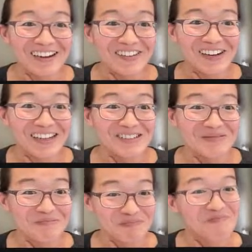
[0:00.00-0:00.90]
thank you
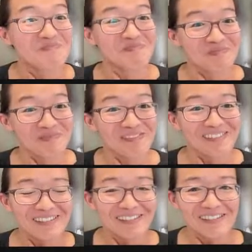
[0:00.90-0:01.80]
so much, Lynn.
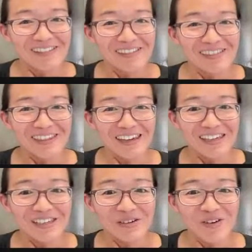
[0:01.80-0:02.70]
I'm just sort of
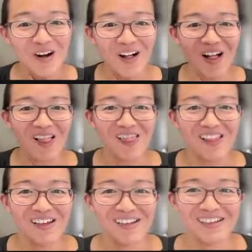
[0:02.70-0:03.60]
scrolling up to
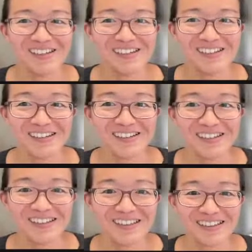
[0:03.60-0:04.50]
see
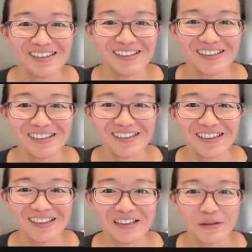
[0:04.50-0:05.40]
make sure we didn't miss a
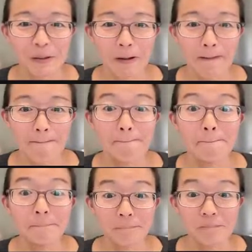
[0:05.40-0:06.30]

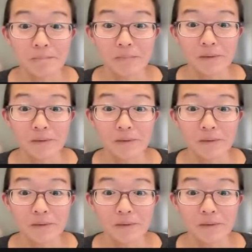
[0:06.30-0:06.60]
question.